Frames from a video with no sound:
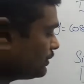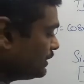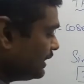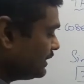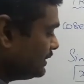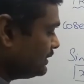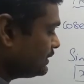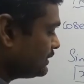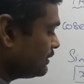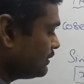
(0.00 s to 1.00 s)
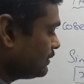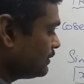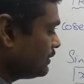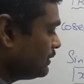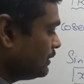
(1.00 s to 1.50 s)
that is
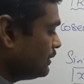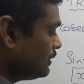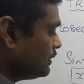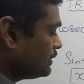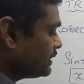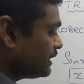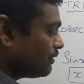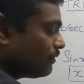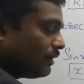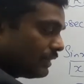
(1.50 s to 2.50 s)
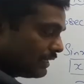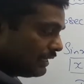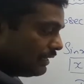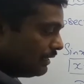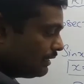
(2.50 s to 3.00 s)
set of all real